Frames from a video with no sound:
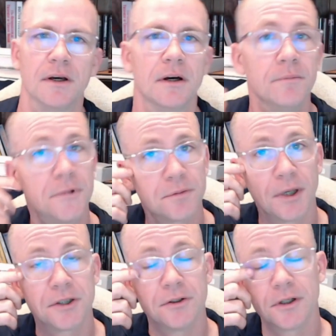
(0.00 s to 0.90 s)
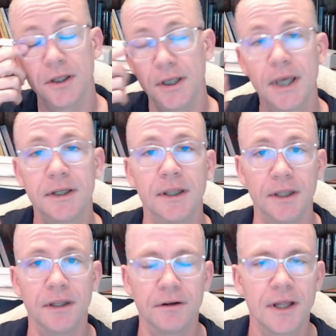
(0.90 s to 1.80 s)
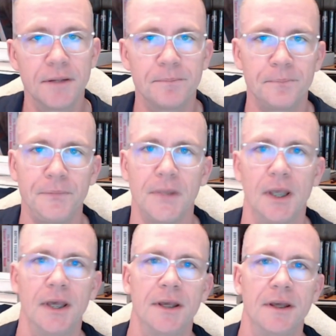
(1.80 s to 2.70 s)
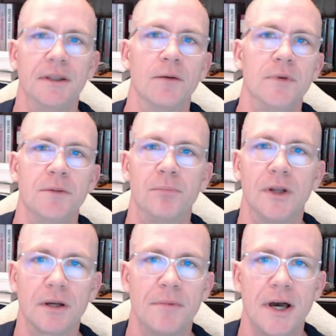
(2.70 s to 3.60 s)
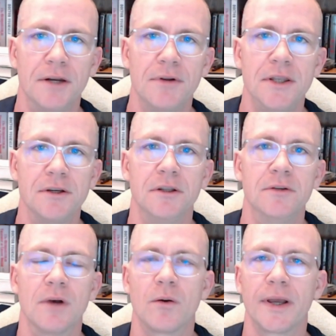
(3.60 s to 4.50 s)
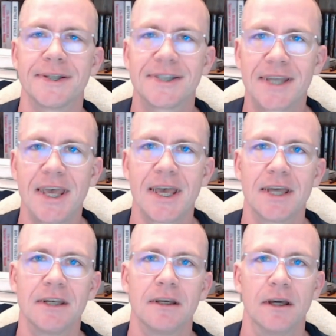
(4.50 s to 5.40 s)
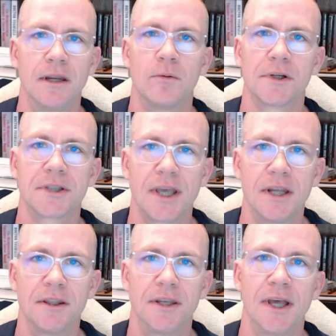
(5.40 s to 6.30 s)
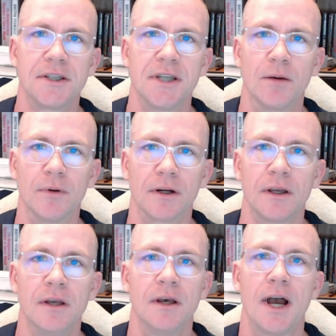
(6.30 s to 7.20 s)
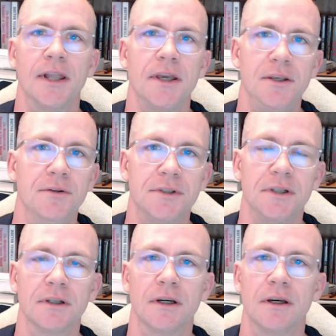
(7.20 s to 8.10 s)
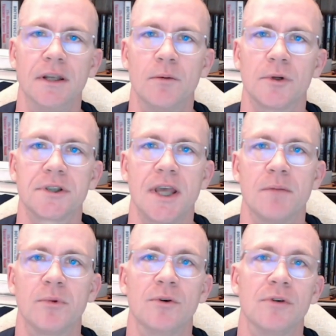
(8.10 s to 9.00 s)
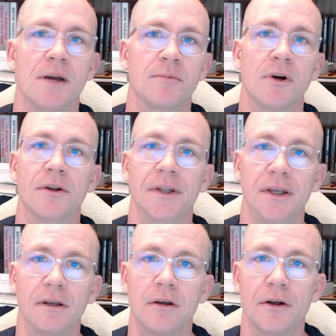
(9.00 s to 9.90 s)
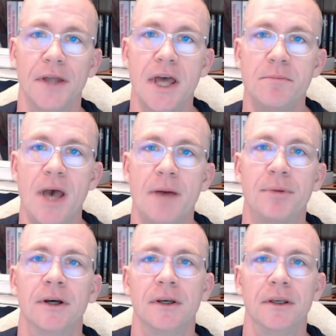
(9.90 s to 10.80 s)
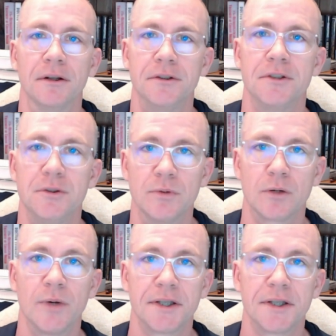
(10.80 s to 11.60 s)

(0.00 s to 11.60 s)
Just make sure you can get to the internet, and then when you plug a miner in, you can do a quick scan, a network scan of the test network. I like using a network scan program called Nmap. It'll just do a quick